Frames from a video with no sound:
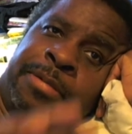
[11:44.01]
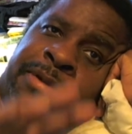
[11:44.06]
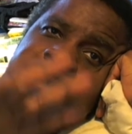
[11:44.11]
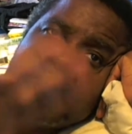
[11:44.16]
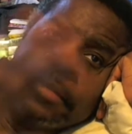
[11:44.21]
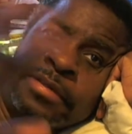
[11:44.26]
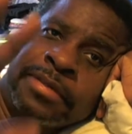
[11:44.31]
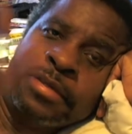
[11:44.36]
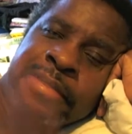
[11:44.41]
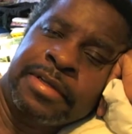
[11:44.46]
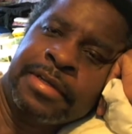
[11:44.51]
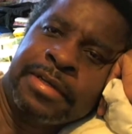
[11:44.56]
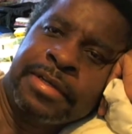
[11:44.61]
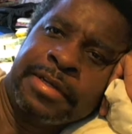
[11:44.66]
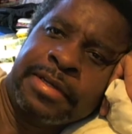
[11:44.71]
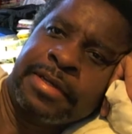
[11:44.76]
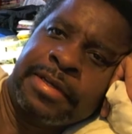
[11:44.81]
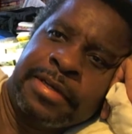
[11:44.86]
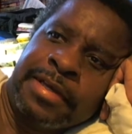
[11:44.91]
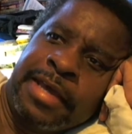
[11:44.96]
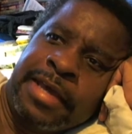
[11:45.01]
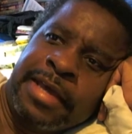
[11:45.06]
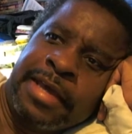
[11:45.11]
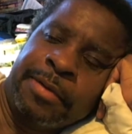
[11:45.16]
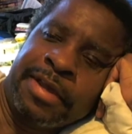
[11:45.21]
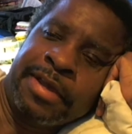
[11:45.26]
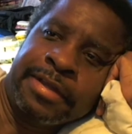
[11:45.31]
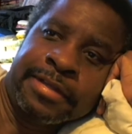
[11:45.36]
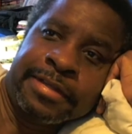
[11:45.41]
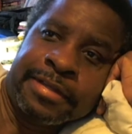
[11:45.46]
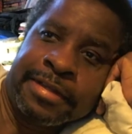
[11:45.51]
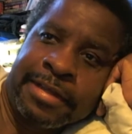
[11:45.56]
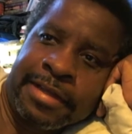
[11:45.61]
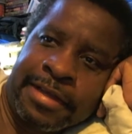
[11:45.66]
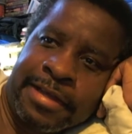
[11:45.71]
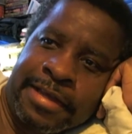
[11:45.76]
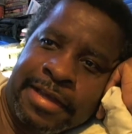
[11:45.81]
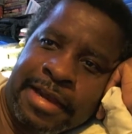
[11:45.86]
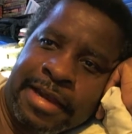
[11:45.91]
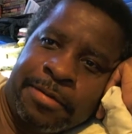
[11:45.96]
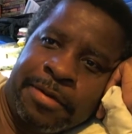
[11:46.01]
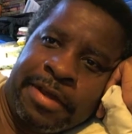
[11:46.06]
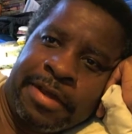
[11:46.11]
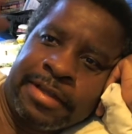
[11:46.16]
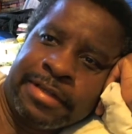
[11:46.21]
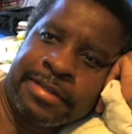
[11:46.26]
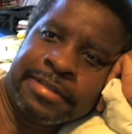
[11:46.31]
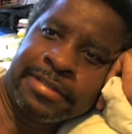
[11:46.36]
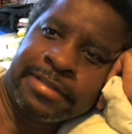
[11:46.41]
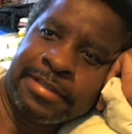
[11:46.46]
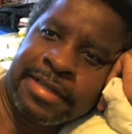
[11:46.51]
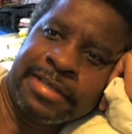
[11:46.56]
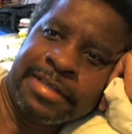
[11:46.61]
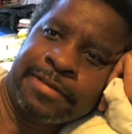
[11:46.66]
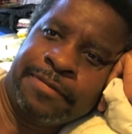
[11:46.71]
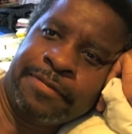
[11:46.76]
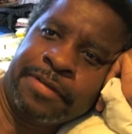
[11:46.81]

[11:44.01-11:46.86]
But anyway, that's